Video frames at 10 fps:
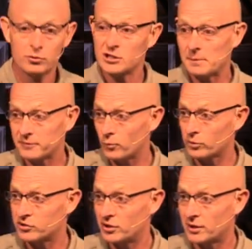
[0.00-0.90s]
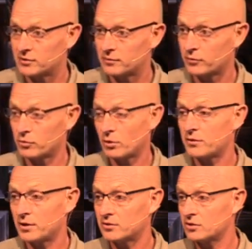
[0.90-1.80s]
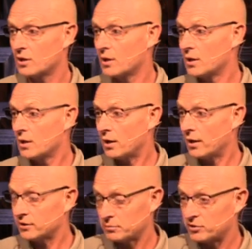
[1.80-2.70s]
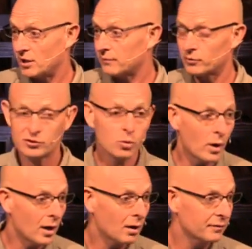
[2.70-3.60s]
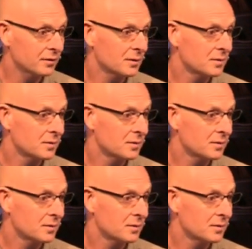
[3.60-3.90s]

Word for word: James 4 6, 1 Corinthians uh, chapter 10, verse 12,